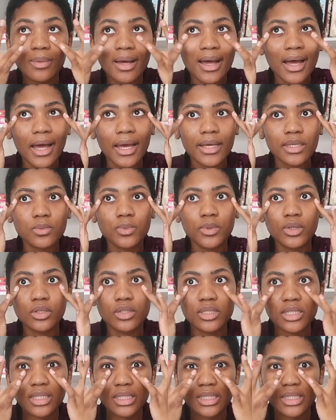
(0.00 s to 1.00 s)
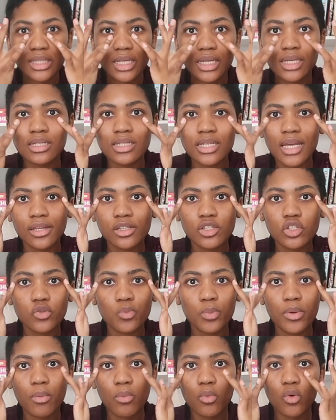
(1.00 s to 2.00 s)
my eyes because the skin tends
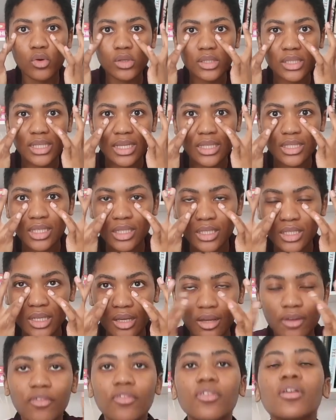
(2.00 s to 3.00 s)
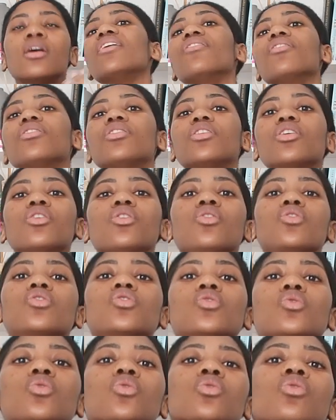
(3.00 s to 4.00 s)
to be more sensitive. Everything you
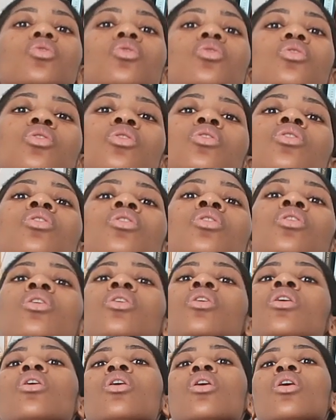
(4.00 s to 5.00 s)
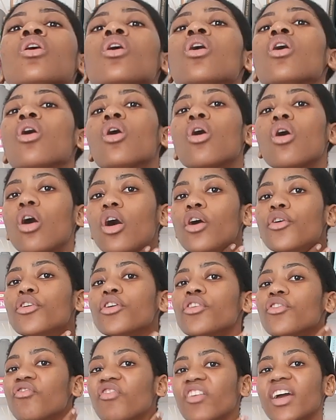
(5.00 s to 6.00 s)
do on
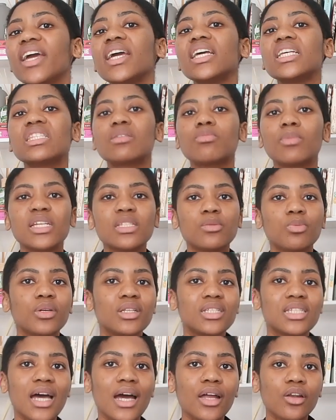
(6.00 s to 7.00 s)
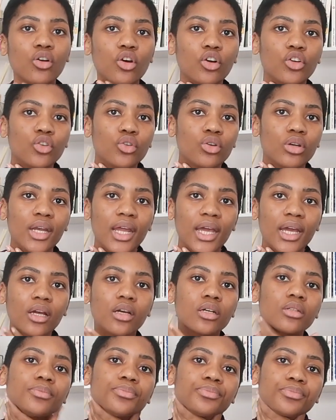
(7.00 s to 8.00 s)
your face must be done on your
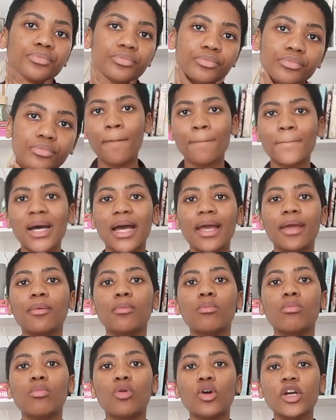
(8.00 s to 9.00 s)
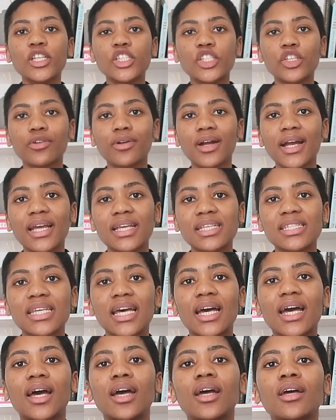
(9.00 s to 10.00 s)
neck. My
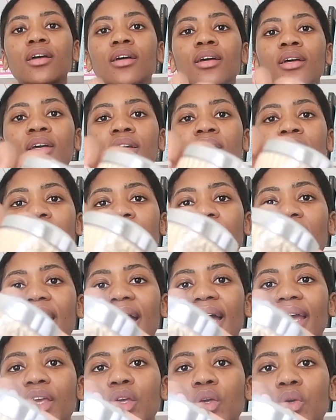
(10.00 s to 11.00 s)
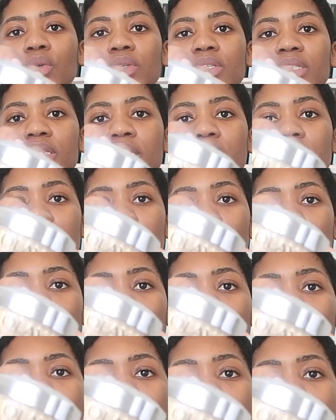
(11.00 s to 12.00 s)
moisturizer, I use this
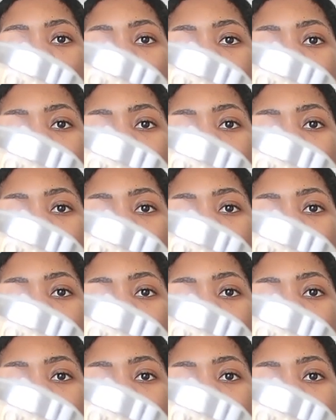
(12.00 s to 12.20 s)
Wow